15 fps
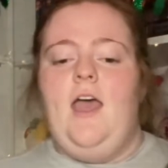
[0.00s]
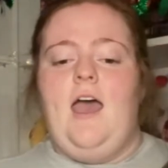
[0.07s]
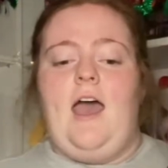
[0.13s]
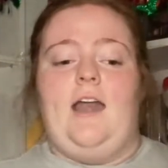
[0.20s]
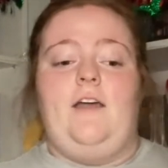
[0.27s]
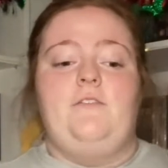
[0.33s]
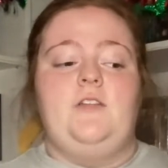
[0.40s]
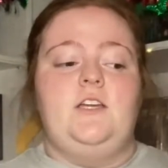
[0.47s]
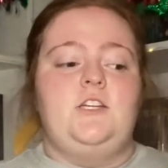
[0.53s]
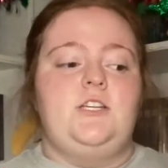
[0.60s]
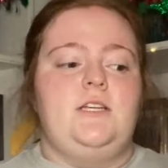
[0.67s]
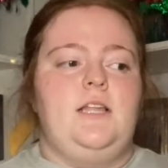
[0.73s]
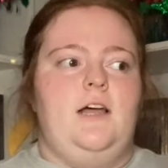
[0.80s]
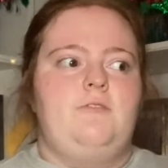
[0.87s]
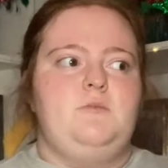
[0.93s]
and I feel like she
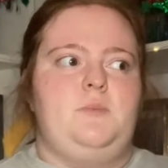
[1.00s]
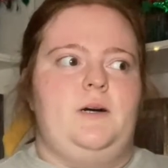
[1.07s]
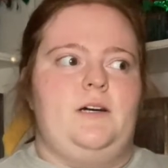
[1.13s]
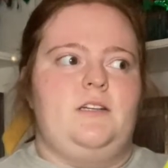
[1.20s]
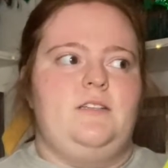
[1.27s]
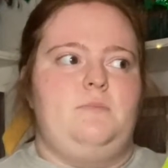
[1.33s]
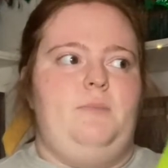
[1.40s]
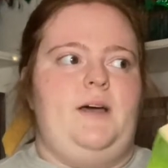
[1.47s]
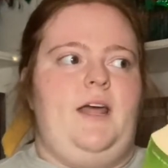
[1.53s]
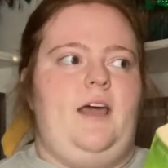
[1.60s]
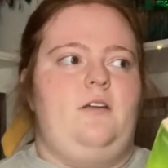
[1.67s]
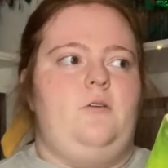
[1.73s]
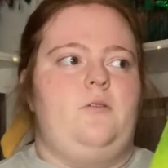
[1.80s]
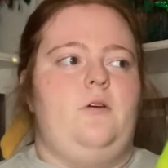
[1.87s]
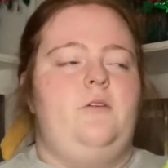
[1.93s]
loves books, but I
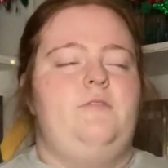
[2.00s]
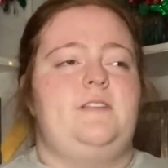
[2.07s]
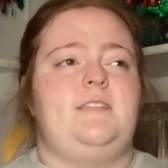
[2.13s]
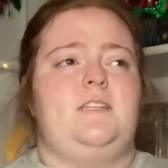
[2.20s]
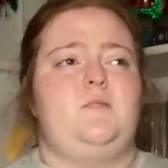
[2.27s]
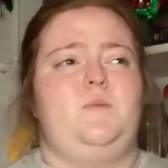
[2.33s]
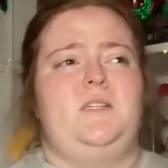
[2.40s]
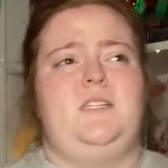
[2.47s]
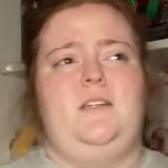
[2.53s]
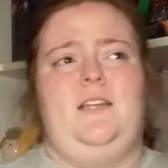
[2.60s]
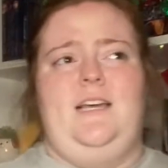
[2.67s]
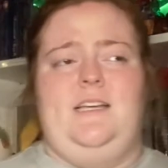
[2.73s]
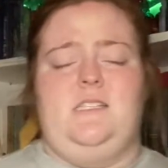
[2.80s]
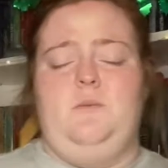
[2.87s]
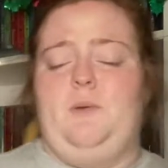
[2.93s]
don't don't know if it's
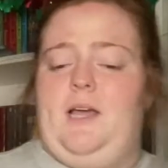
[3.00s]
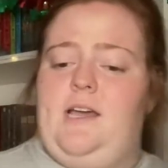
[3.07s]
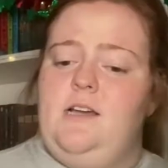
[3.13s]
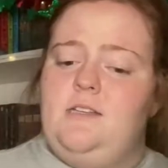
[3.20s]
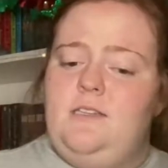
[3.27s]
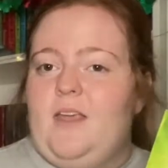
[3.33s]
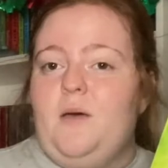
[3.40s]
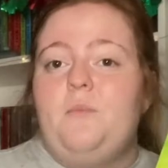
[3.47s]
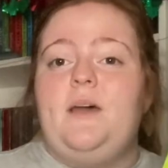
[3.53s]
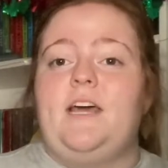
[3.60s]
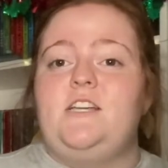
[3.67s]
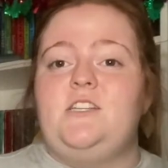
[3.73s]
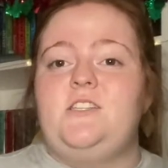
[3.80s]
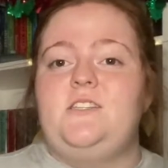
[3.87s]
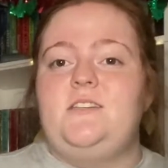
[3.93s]
explicitly explained, but I
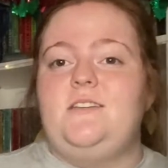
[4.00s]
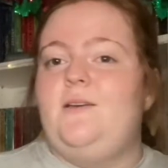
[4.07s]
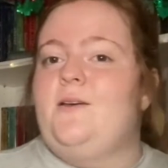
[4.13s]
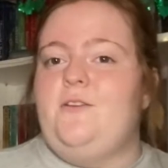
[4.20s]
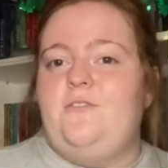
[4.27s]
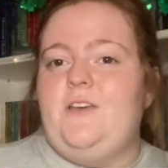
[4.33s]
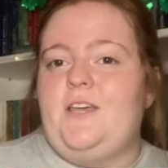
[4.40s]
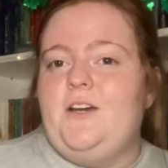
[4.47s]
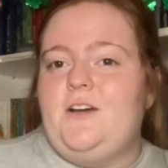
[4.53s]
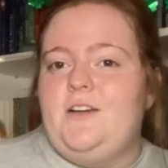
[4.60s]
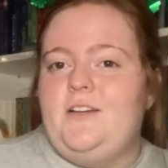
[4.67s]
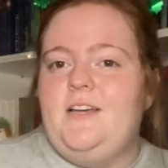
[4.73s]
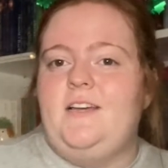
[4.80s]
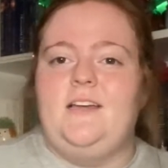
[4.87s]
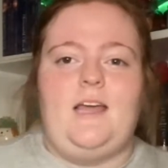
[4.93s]
just
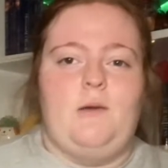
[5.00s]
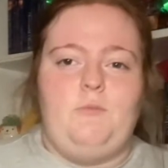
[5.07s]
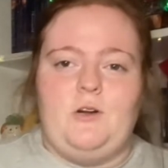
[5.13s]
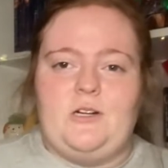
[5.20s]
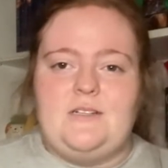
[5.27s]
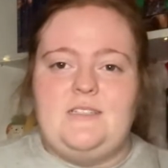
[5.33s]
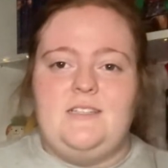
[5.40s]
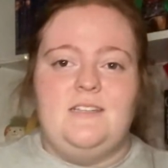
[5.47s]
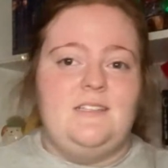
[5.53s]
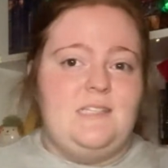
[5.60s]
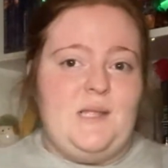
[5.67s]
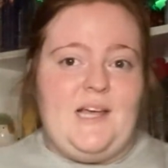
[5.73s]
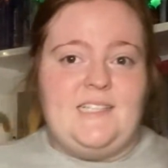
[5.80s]
figured it works, so that's